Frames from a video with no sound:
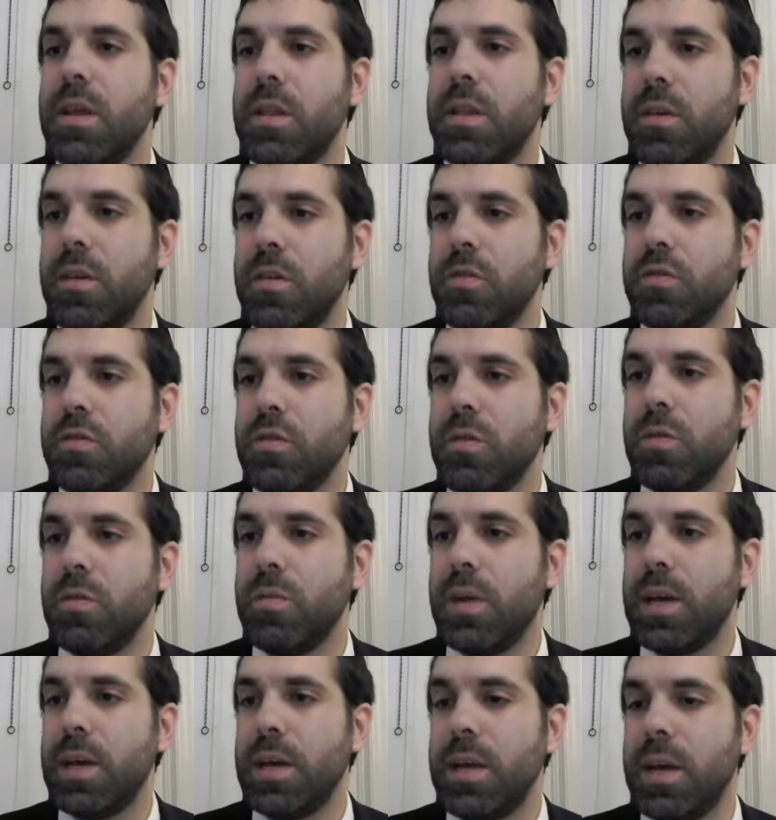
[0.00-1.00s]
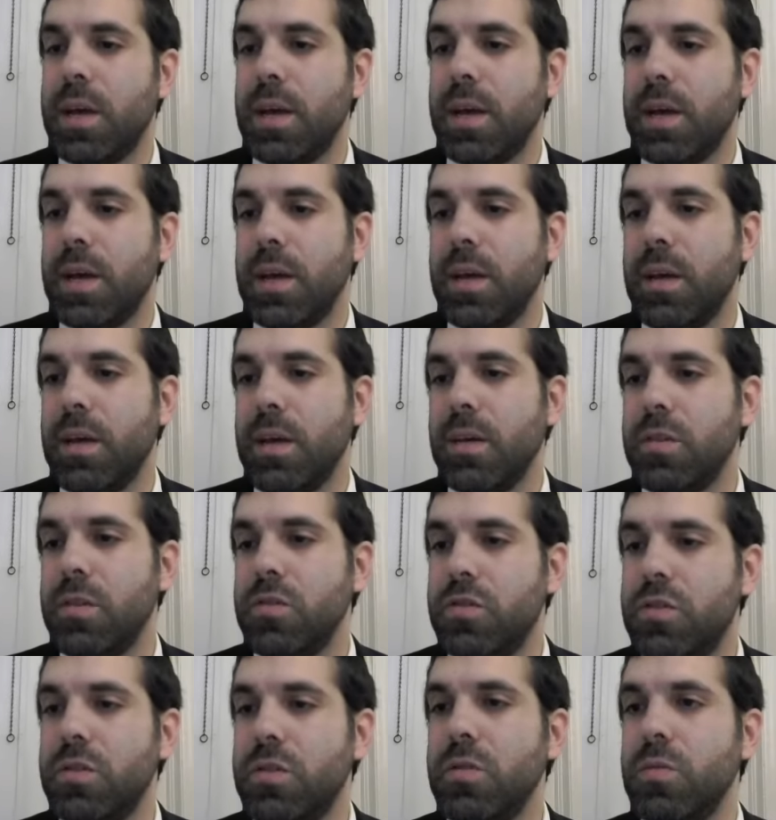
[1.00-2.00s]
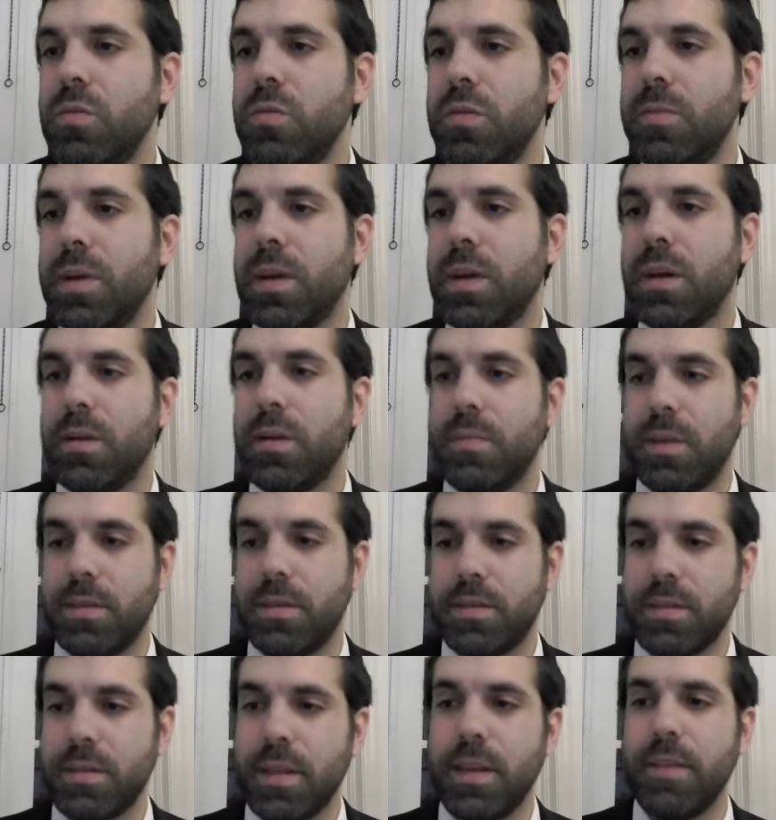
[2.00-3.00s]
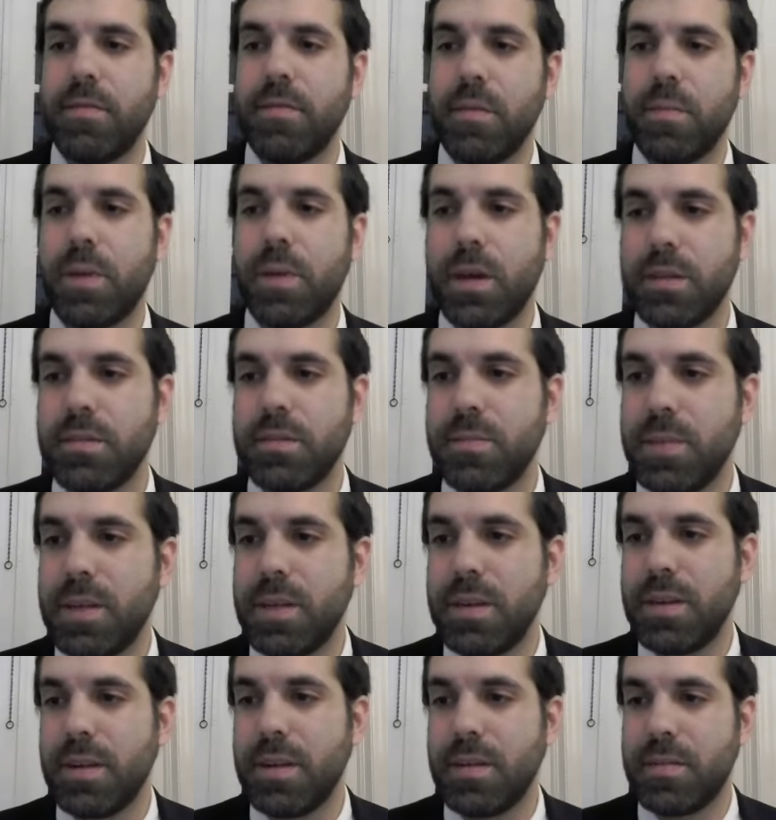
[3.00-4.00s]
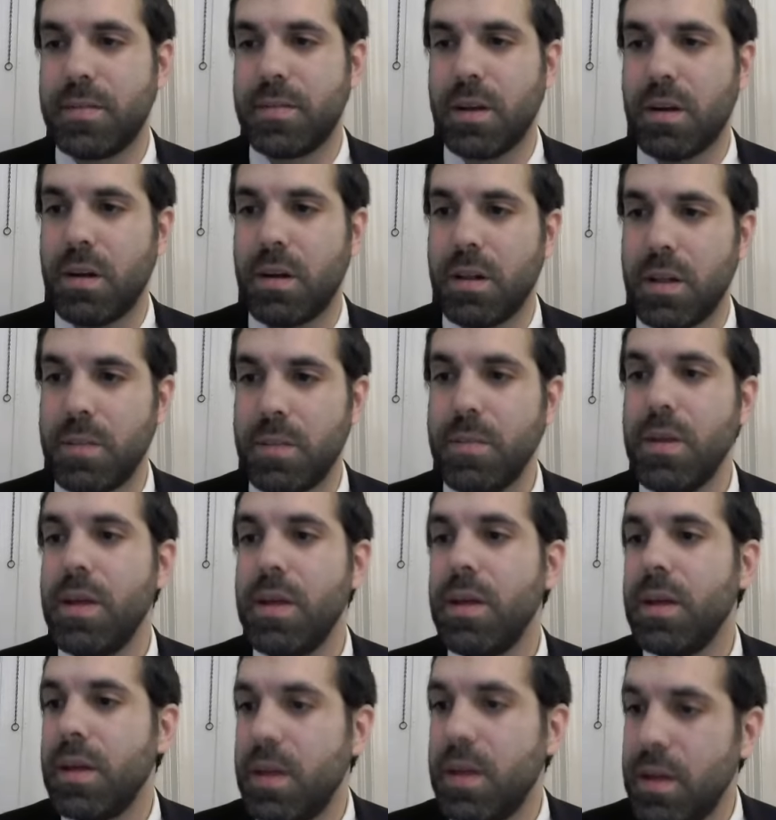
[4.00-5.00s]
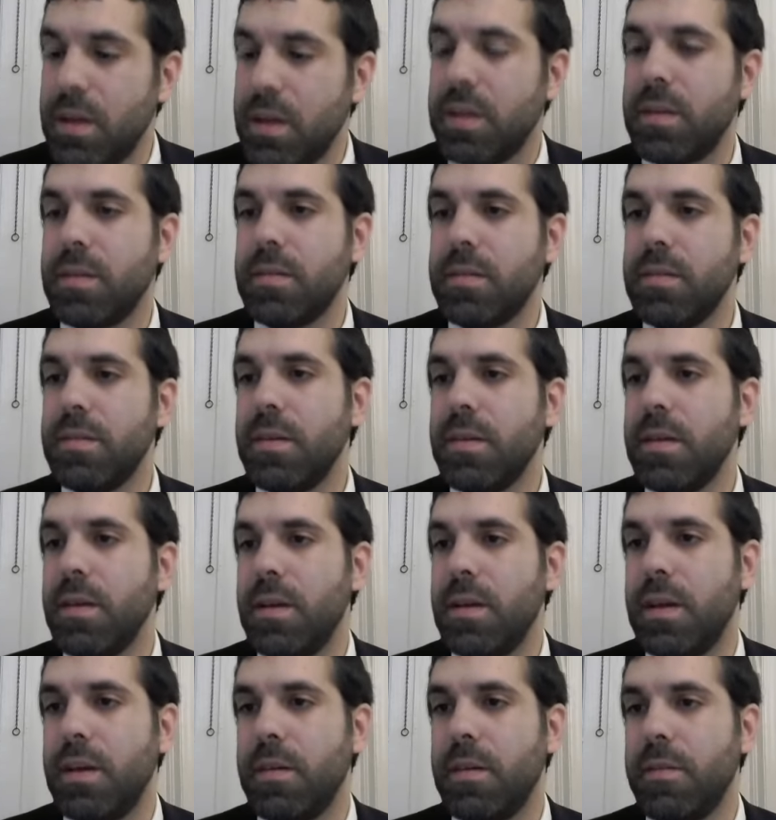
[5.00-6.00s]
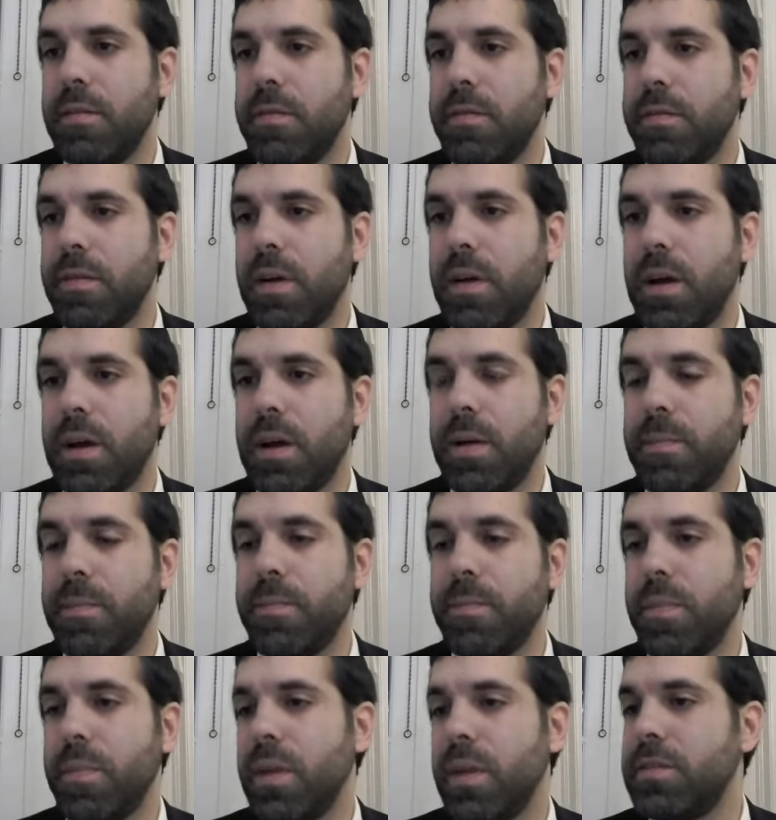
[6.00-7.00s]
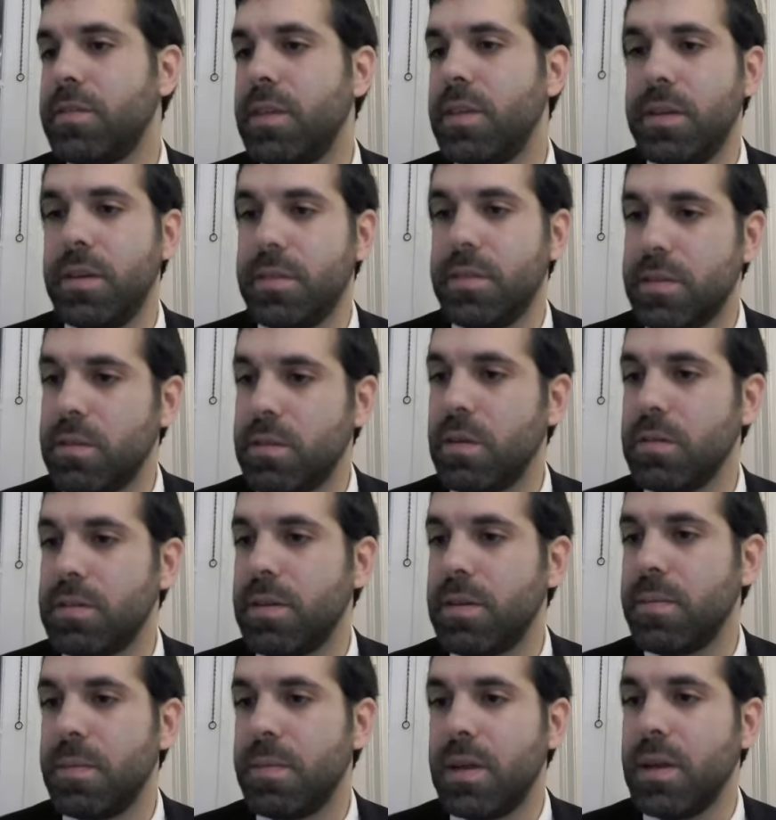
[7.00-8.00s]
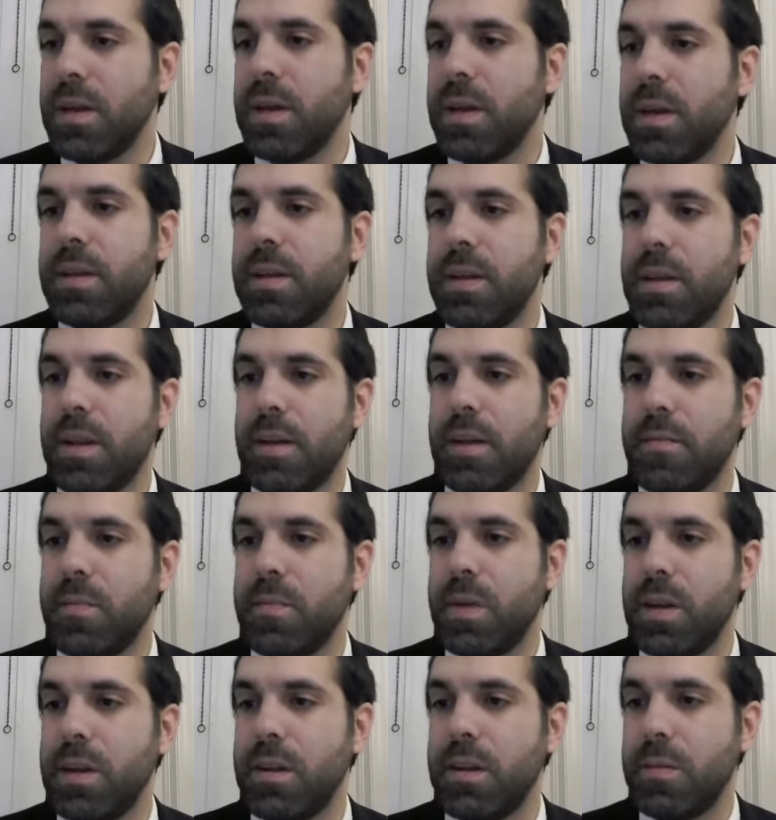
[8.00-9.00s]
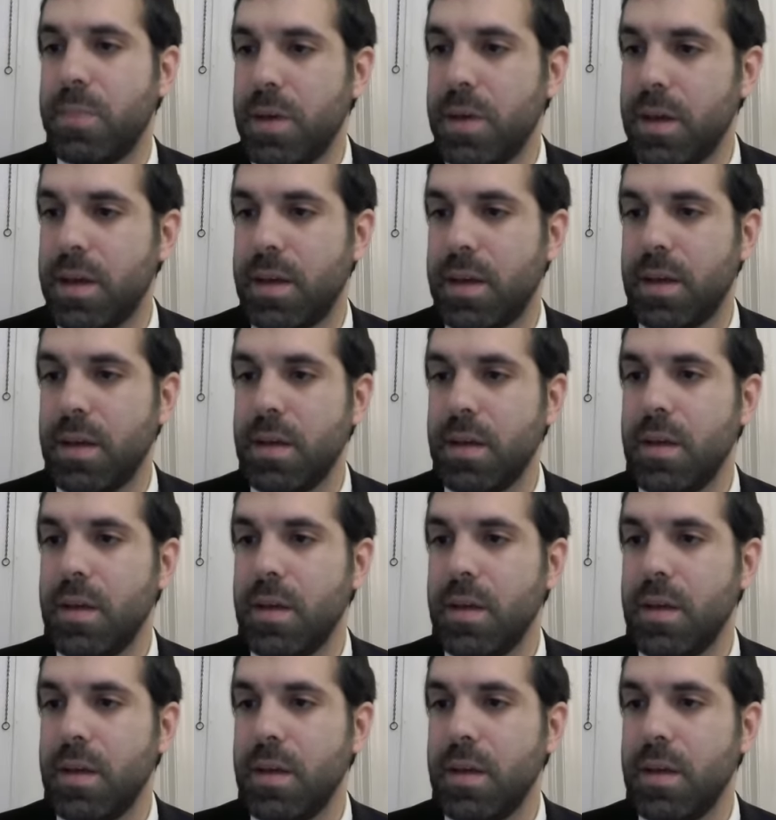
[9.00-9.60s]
The usual way a Jew would become a slave, a bondsman, as they call him, is if, um, let's say, he stole something and didn't have money to pay.